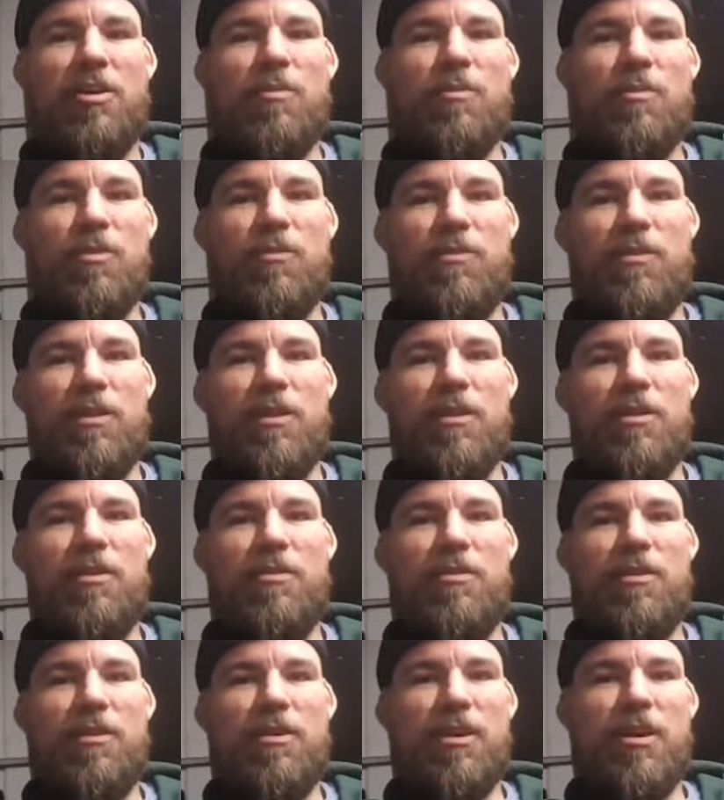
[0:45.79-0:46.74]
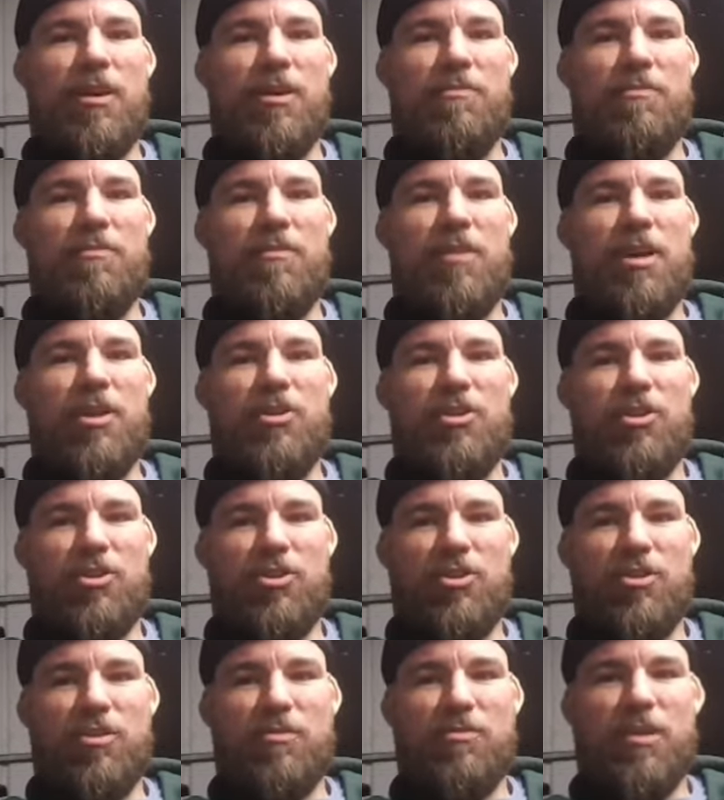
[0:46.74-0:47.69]
with the engine
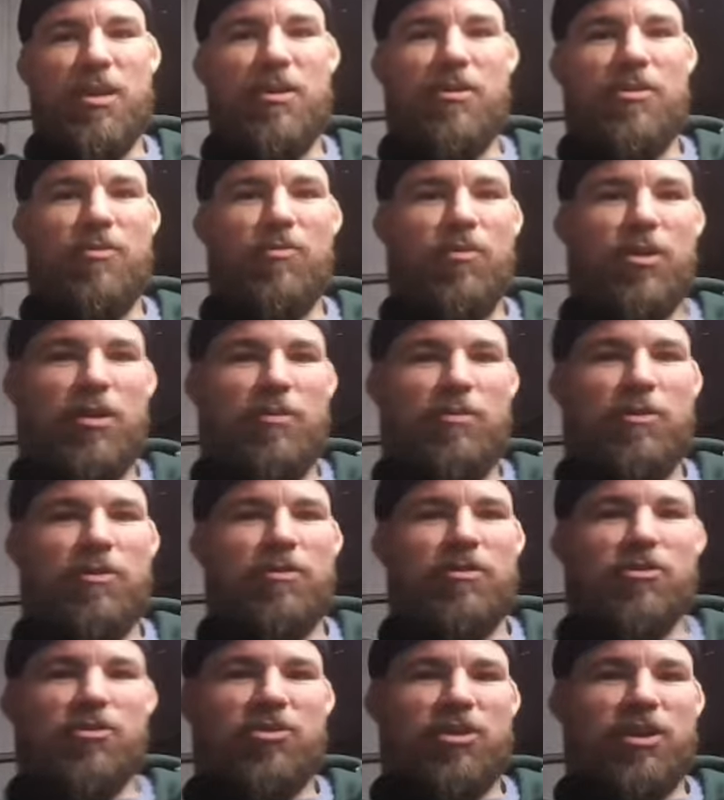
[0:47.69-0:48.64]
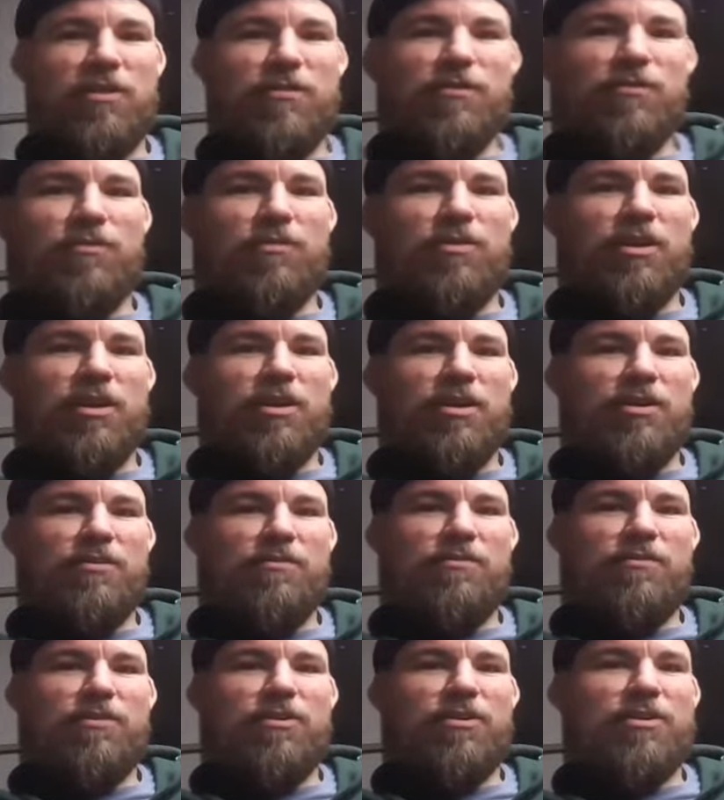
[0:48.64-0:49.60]
stripped down and rebuilding stuff and
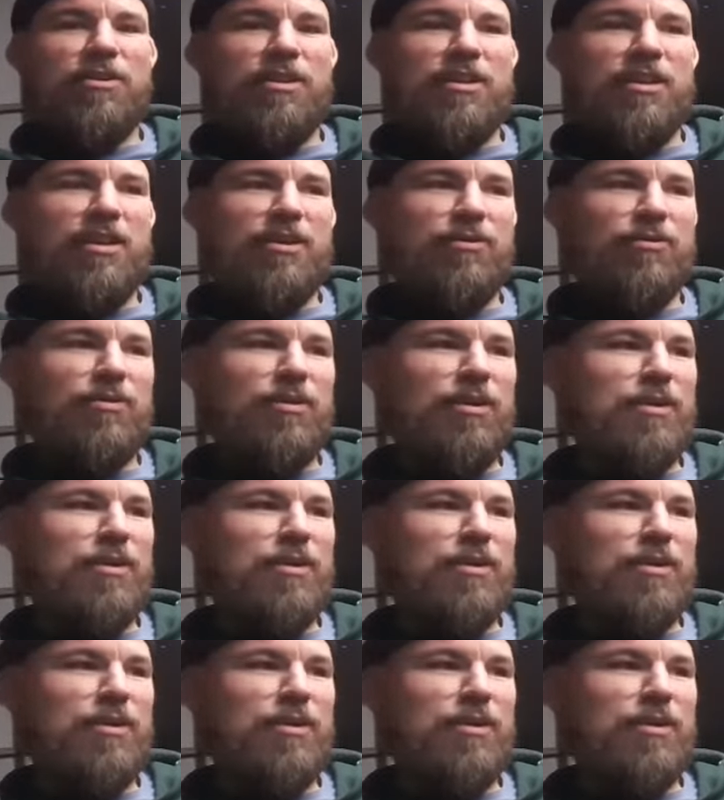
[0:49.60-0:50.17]
really finding out